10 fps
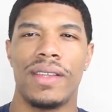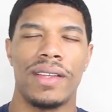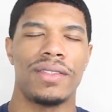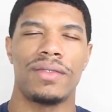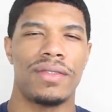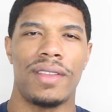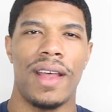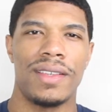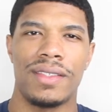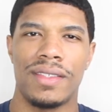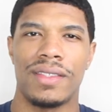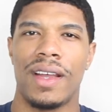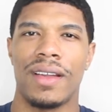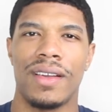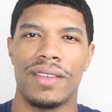That's just
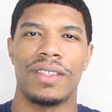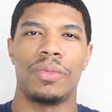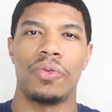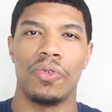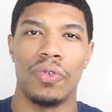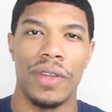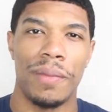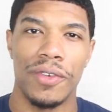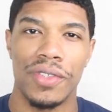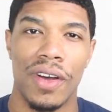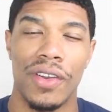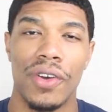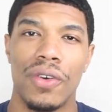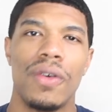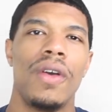like a simple rule that most of y'all
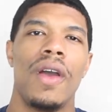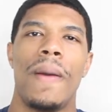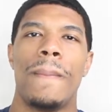know.